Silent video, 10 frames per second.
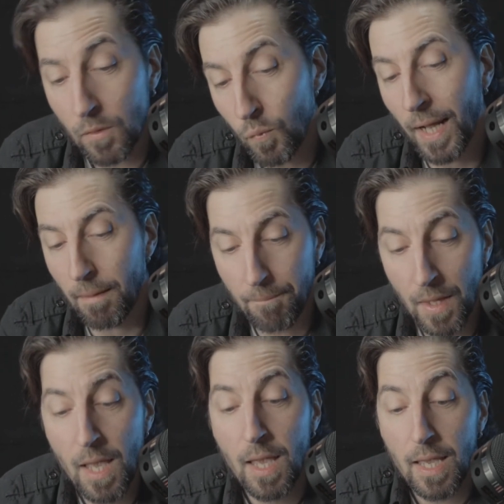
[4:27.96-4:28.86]
Well,
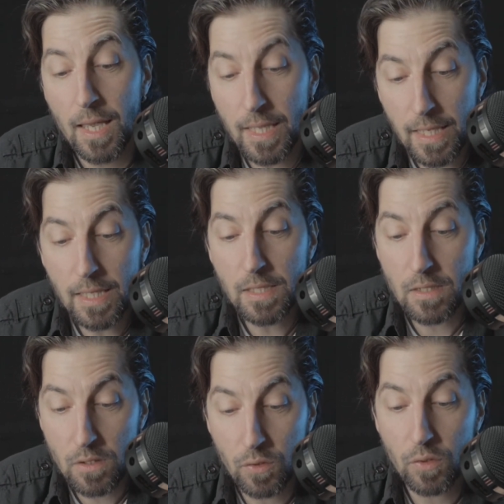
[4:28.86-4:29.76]
he
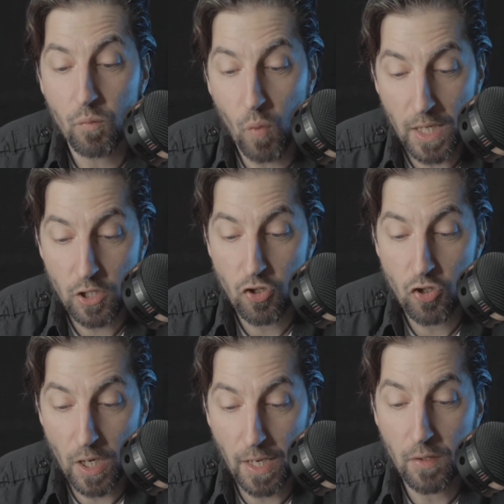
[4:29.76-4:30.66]
stood
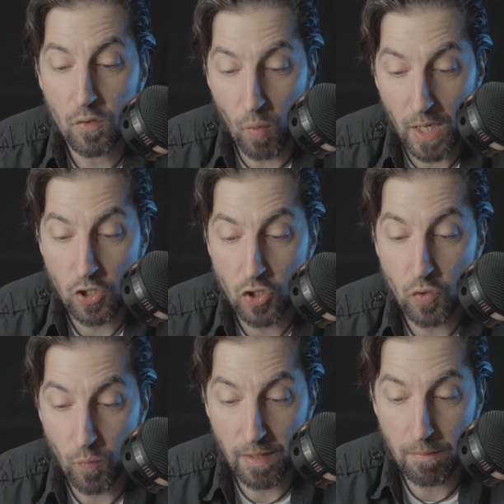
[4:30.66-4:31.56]
watch and
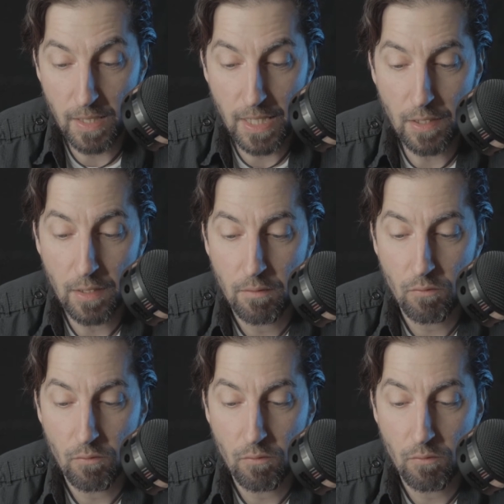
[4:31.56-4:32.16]
watch with me,